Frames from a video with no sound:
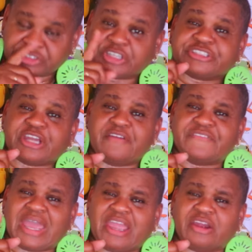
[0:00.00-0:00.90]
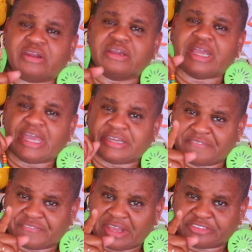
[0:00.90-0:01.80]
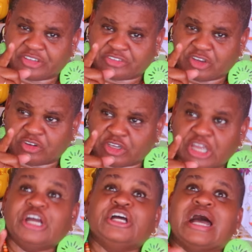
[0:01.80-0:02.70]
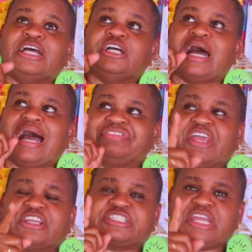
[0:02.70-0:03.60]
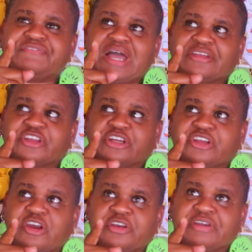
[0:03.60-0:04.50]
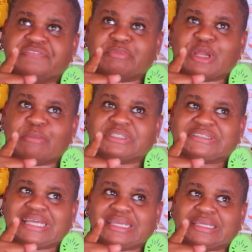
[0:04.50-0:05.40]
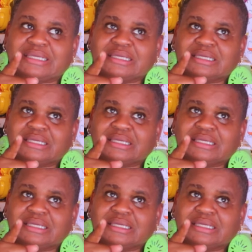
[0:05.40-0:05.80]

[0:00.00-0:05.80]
surveyor, and they found the attorney. I think she found the attorney, if I'm not mistaken.